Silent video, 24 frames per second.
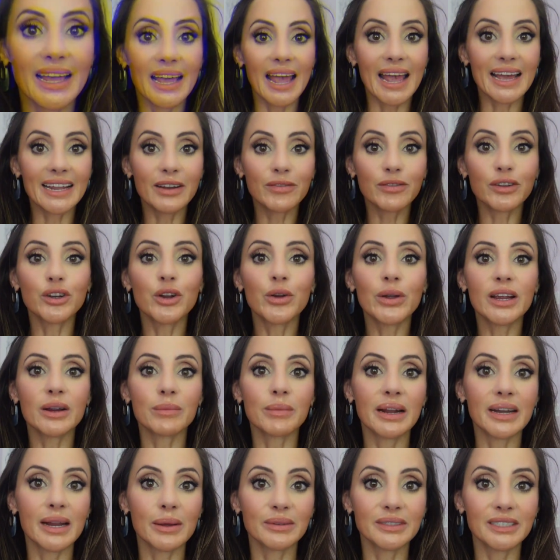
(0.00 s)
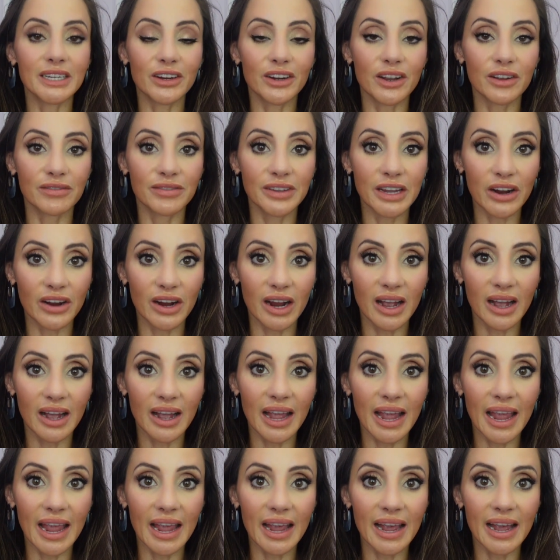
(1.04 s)
And if you're new here, my name is Erica
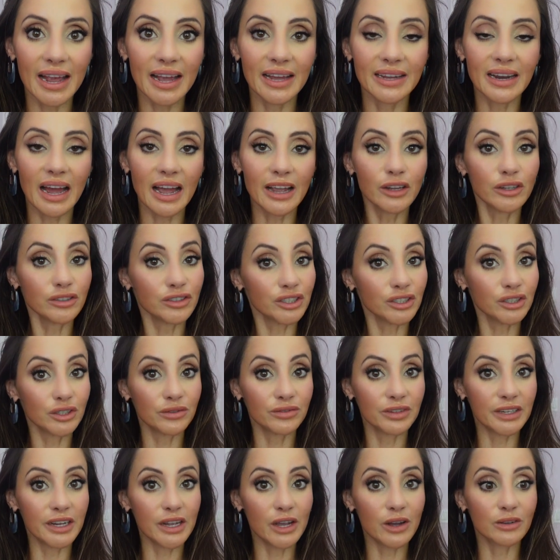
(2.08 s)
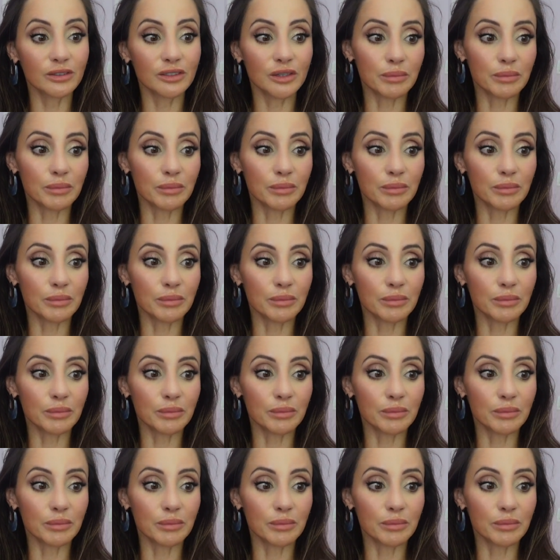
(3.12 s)
Vieira, and I usually do videos